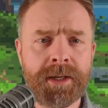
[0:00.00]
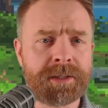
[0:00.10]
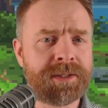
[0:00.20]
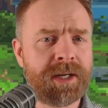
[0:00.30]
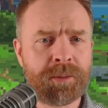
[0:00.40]

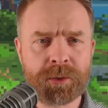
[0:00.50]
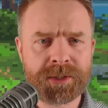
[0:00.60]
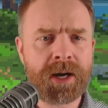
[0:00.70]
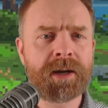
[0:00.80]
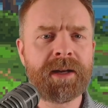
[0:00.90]
Next up, we're
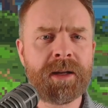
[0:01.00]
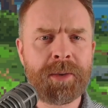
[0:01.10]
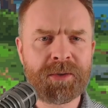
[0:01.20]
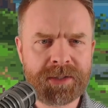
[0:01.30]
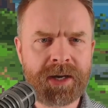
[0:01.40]
talking
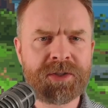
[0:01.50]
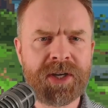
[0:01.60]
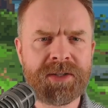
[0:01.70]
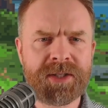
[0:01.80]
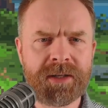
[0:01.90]
about Touch
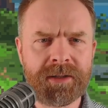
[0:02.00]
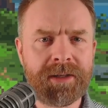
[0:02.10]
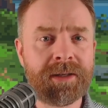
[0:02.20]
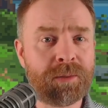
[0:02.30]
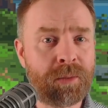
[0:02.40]
H L E,